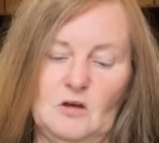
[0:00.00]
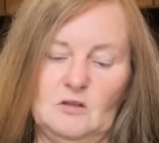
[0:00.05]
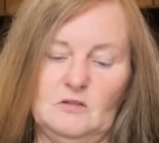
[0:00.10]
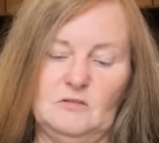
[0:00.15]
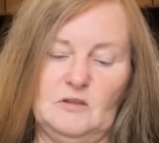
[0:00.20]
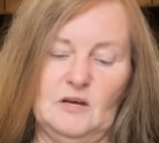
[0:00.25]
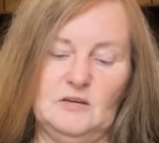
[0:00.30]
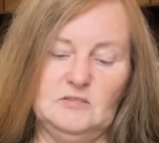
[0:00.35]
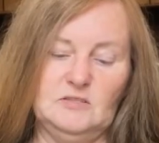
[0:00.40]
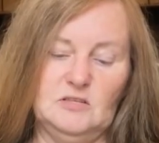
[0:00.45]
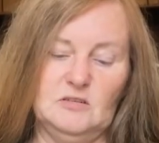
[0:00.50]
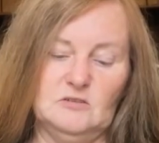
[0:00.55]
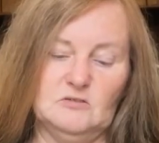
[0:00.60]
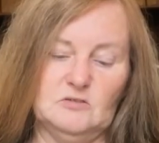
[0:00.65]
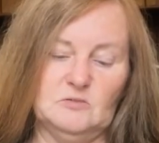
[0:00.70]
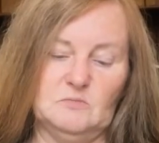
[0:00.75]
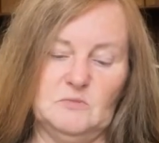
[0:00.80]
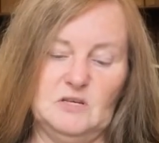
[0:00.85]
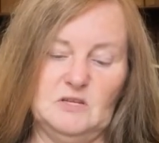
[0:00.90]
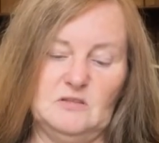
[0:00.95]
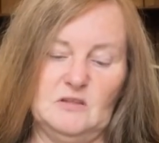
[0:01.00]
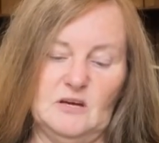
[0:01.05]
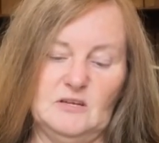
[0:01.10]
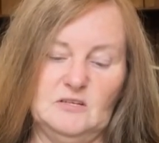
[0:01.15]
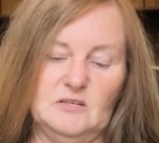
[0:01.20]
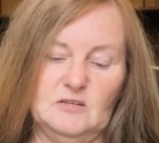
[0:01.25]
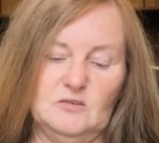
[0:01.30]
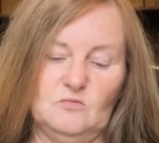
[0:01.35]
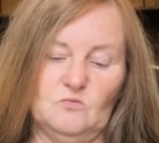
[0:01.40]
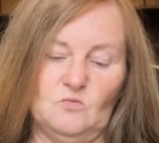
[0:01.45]
That tells me they
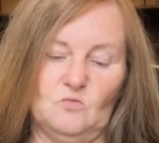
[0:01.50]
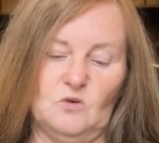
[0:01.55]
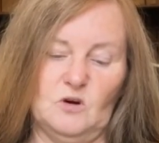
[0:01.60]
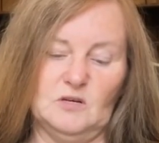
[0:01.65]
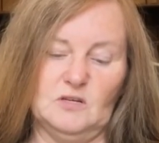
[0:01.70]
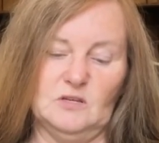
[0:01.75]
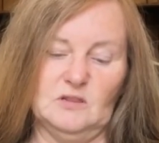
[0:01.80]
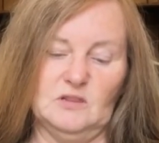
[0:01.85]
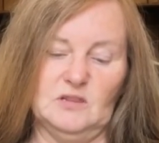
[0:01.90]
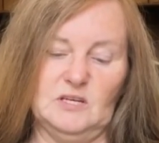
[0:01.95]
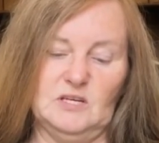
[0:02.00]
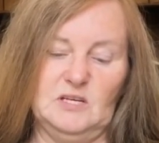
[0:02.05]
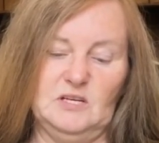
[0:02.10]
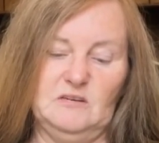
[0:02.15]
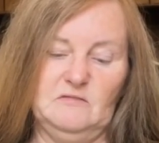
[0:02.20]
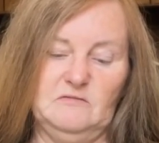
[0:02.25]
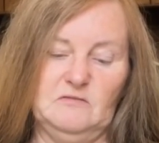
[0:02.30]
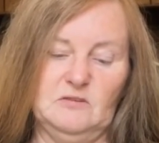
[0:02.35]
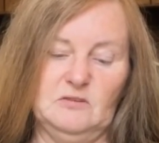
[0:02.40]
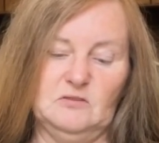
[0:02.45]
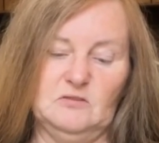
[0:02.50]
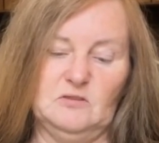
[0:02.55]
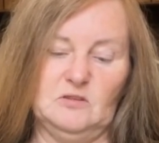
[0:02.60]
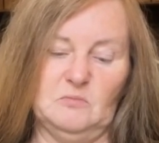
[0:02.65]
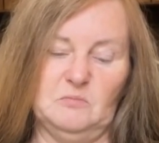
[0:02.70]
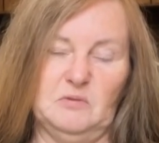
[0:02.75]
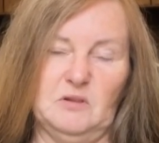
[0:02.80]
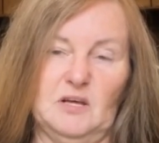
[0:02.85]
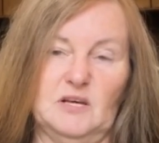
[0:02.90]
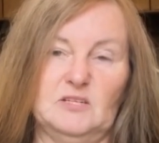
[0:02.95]
didn't want to leave the
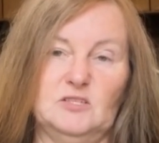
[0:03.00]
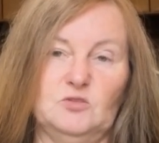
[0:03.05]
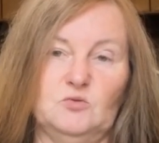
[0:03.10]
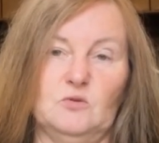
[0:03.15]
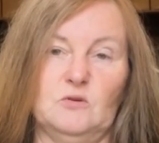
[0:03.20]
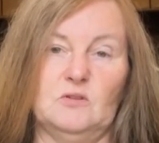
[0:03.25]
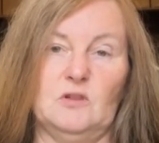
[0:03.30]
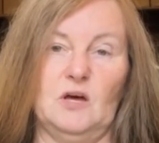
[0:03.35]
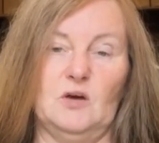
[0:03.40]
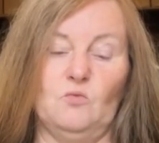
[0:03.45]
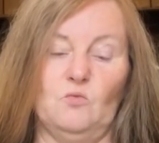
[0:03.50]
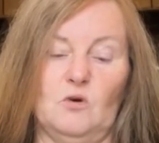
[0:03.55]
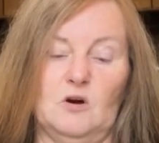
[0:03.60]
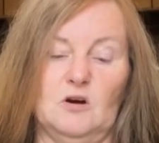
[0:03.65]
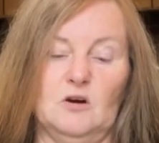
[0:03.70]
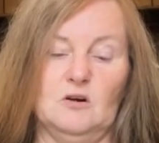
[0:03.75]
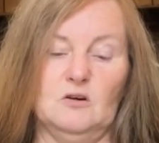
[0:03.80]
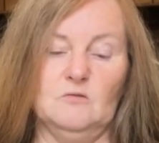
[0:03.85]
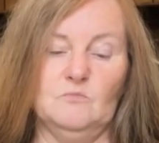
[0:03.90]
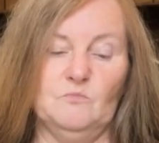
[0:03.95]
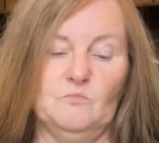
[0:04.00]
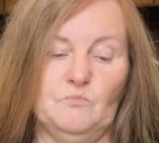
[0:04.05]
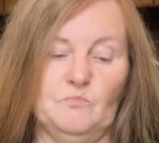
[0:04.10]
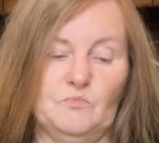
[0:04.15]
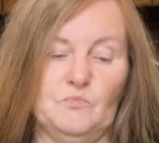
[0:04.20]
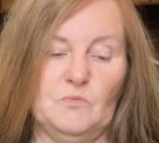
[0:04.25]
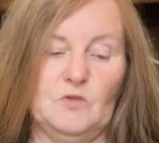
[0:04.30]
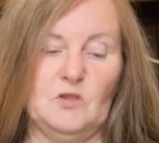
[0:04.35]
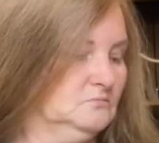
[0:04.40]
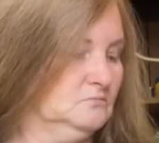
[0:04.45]
place where they were.
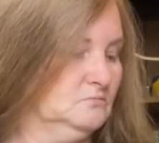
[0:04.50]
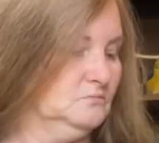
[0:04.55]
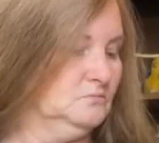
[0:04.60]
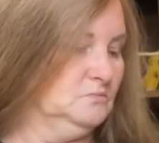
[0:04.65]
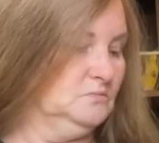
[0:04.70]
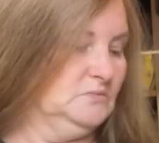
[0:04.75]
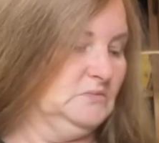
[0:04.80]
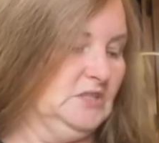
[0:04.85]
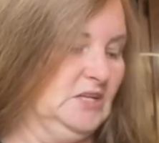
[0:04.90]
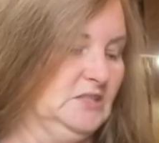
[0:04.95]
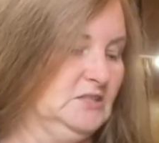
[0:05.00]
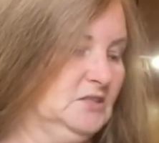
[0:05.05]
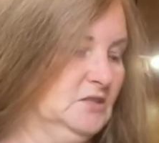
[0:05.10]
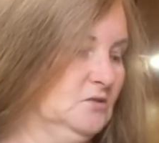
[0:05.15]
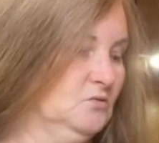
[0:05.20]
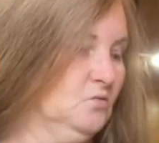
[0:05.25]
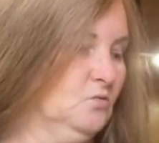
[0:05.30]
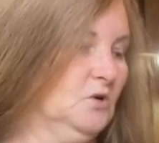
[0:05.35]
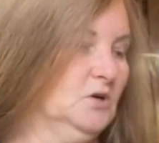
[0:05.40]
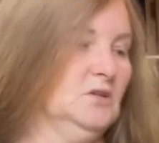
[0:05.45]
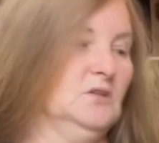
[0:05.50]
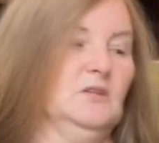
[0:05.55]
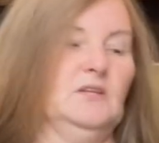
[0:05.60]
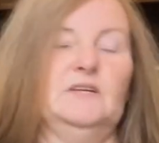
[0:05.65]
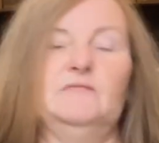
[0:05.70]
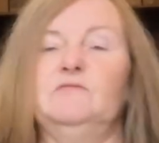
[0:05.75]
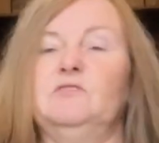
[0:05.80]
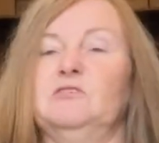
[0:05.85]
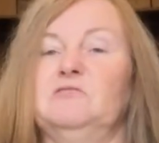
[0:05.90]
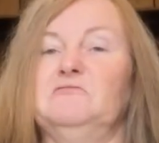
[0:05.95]
they didn't want to
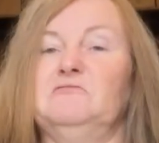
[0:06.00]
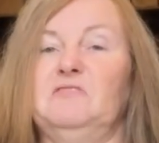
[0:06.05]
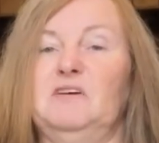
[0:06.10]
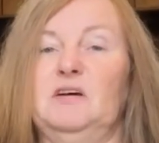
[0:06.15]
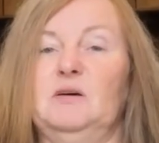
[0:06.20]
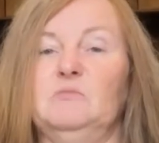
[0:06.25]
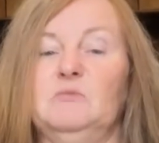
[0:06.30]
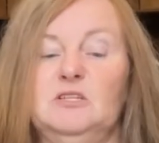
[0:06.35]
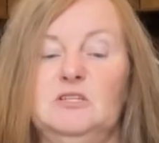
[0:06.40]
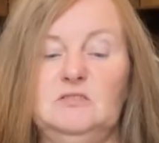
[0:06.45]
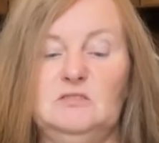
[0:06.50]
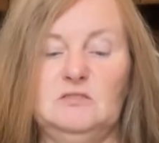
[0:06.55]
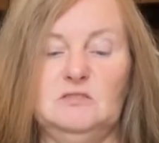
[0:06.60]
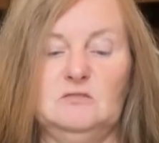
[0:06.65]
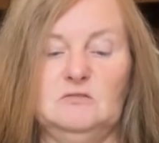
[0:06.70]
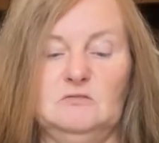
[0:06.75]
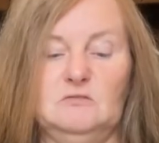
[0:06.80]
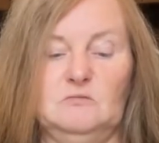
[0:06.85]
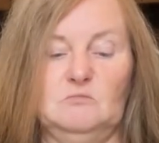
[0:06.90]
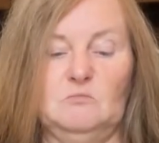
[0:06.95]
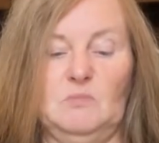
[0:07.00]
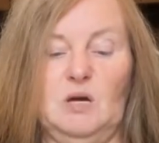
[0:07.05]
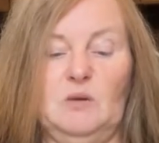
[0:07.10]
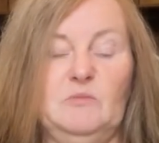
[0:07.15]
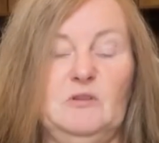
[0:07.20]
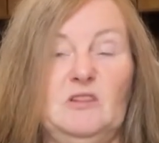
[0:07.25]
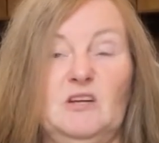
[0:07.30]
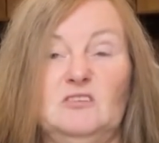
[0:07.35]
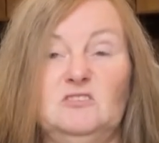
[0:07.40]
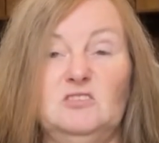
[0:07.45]
leave their families.
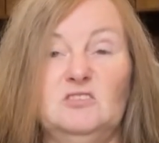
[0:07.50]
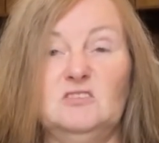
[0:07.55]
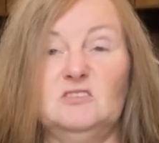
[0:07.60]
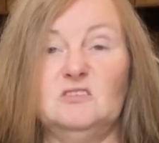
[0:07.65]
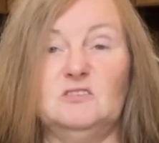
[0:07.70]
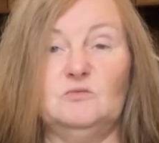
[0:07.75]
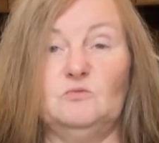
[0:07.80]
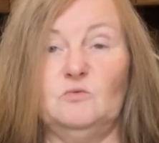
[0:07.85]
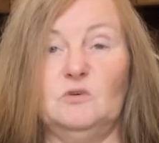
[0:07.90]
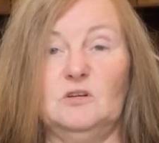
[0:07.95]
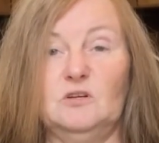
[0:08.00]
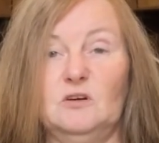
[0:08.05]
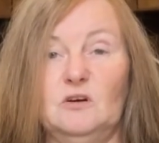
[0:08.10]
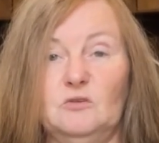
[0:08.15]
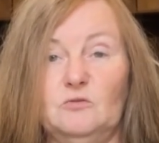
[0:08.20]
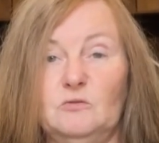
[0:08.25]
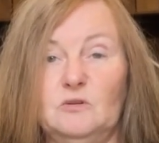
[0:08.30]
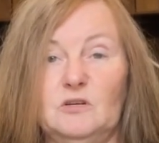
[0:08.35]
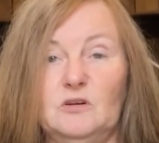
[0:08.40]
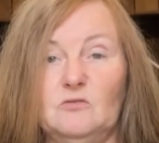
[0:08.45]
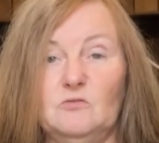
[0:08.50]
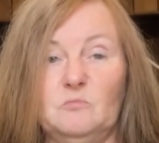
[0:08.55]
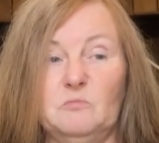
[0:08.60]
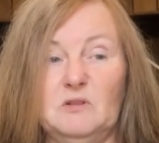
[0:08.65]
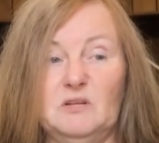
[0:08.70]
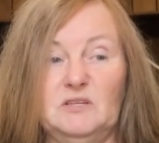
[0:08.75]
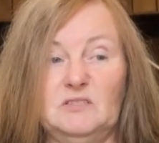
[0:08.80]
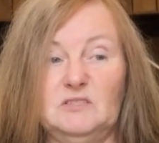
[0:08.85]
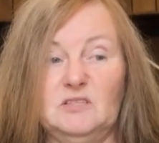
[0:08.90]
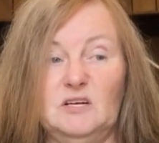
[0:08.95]
Maybe they just didn't want to go to another
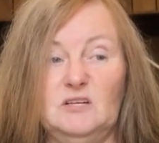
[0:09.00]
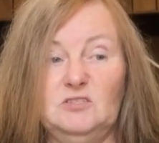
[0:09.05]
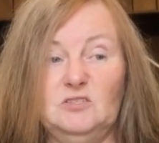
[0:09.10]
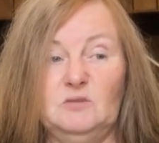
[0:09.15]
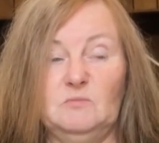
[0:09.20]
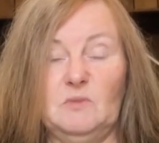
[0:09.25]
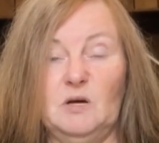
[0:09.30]
plantation.